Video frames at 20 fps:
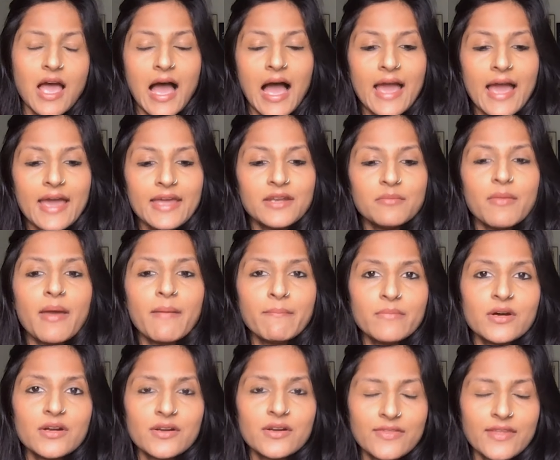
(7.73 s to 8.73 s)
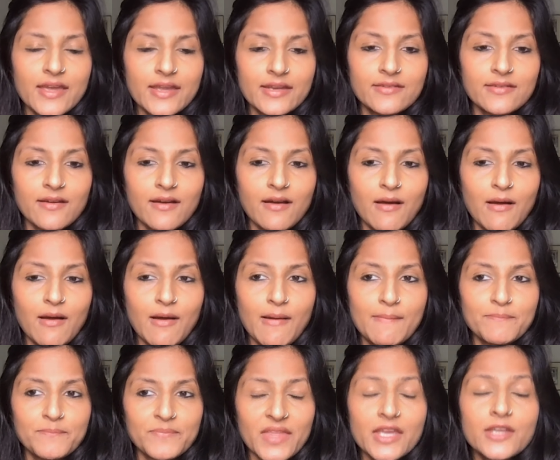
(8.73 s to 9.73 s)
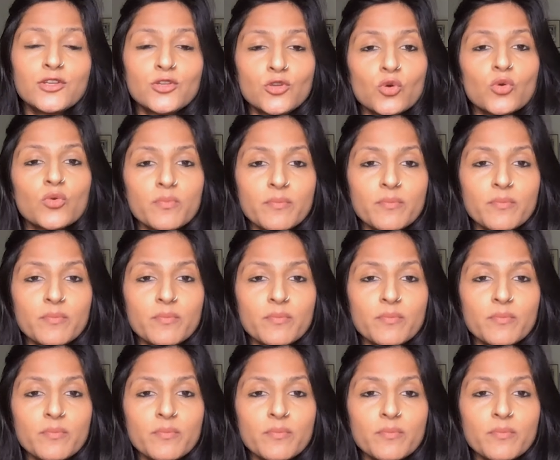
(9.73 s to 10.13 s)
I remember that it took